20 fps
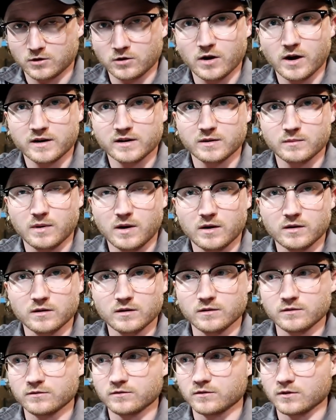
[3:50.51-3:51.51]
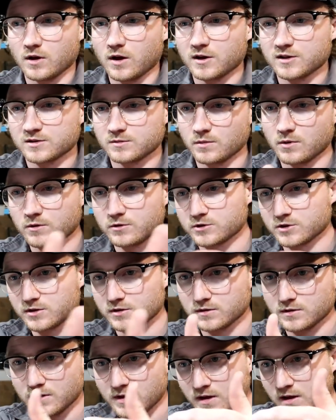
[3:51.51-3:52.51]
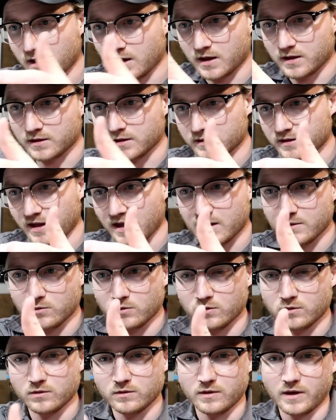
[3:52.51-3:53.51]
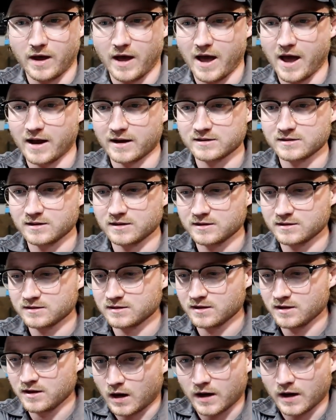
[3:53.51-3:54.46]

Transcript: correct amount of lost motion in the table axes.